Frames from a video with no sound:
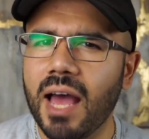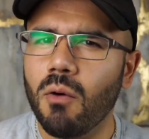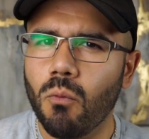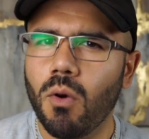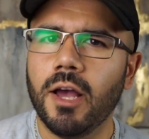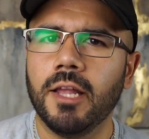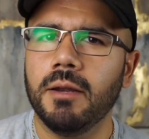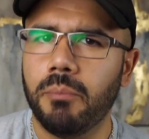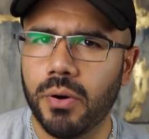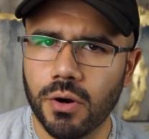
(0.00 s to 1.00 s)
that
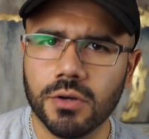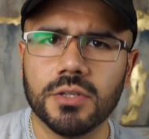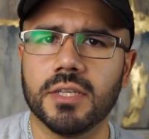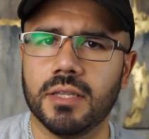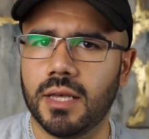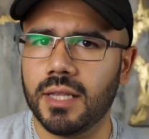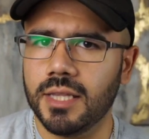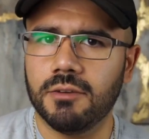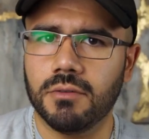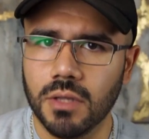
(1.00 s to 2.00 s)
one person that
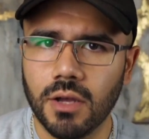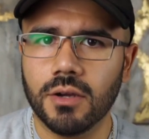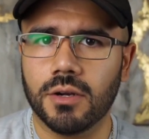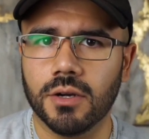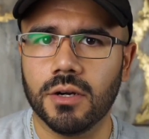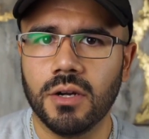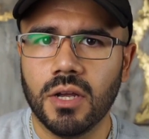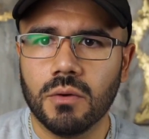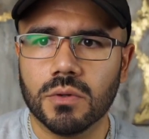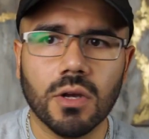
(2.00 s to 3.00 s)
lived longer
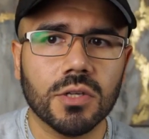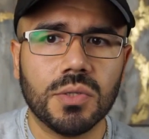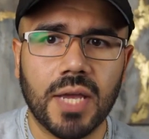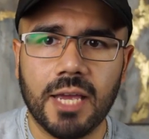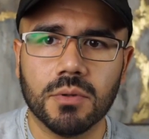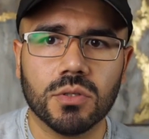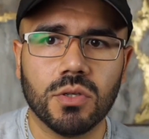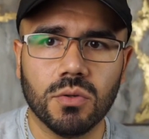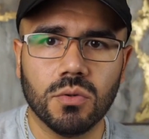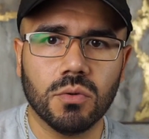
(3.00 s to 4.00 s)
was also able
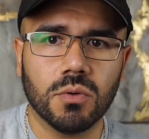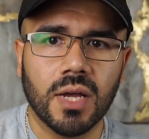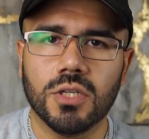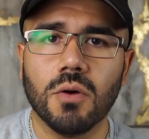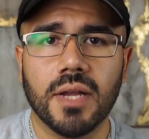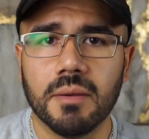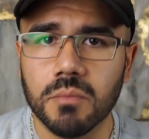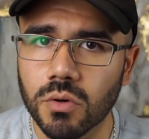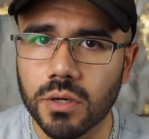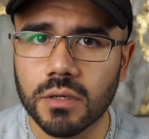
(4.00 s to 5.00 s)
to donate
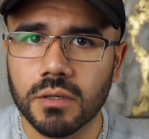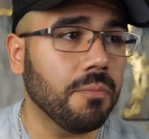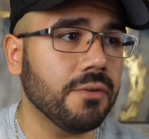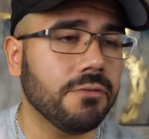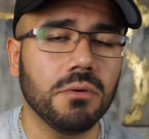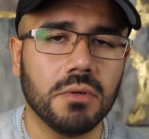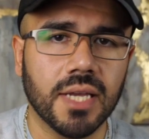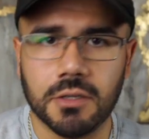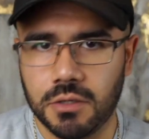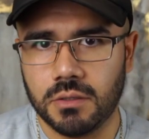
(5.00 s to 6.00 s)
more, help in food
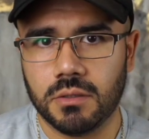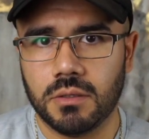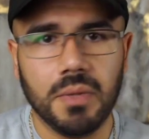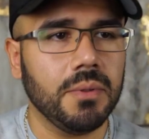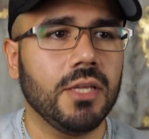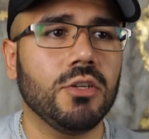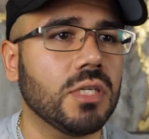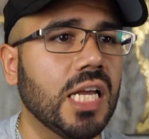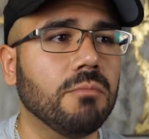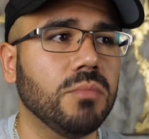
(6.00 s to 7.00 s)
kitchens. Maybe they
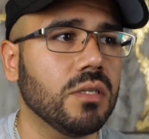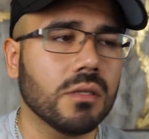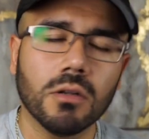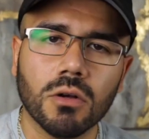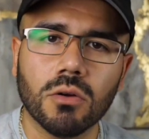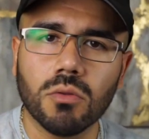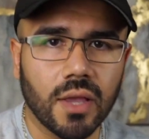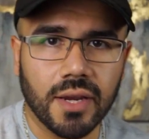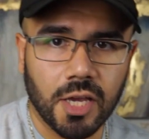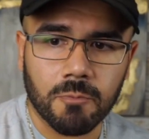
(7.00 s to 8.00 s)
just helped this little old
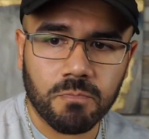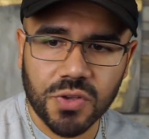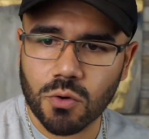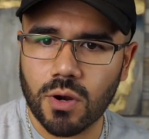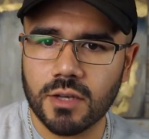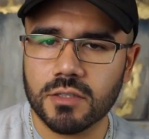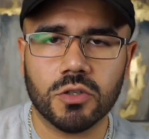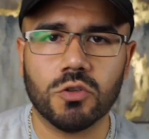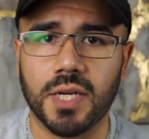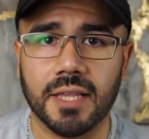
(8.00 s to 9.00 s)
lady cross
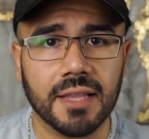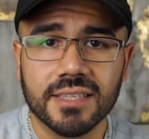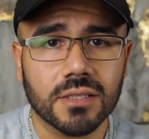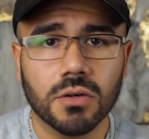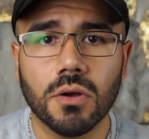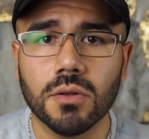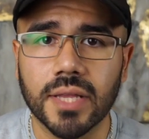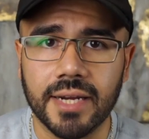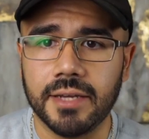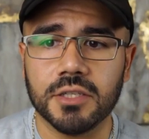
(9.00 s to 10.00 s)
the street, and this little old
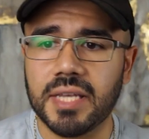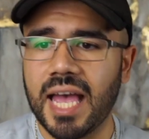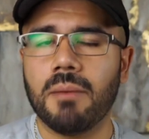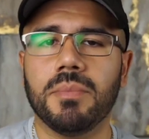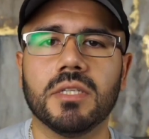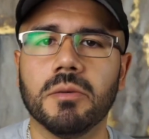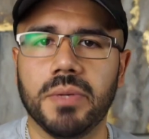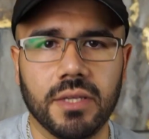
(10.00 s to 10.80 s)
lady just happened to